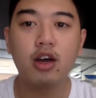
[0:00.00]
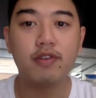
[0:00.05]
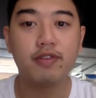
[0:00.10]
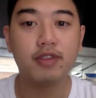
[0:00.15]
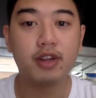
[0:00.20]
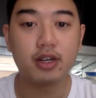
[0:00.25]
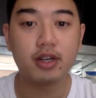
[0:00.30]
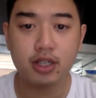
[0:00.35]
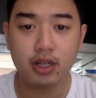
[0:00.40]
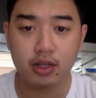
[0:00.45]

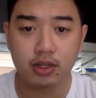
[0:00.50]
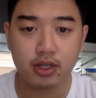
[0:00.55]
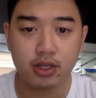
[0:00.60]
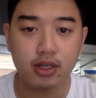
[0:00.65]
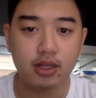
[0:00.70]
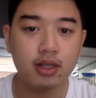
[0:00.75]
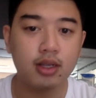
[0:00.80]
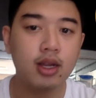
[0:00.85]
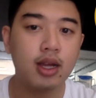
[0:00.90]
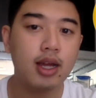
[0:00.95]
of their
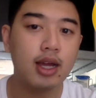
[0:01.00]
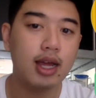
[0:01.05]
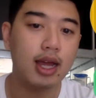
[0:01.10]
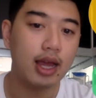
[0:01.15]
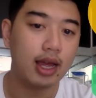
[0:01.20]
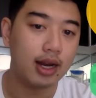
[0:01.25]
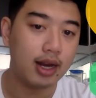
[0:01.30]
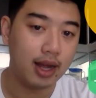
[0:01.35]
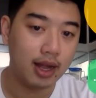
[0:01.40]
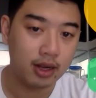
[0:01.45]
children
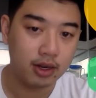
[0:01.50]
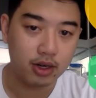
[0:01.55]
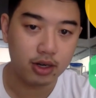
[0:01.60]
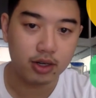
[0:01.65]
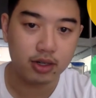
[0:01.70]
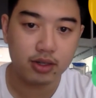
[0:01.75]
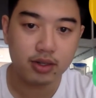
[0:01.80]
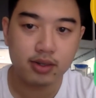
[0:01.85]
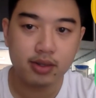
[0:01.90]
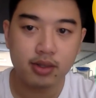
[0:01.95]
and
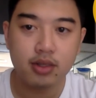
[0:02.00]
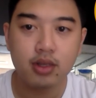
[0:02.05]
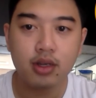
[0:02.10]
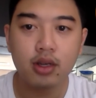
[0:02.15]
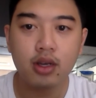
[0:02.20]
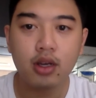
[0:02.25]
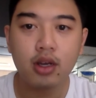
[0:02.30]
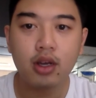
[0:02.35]
elders.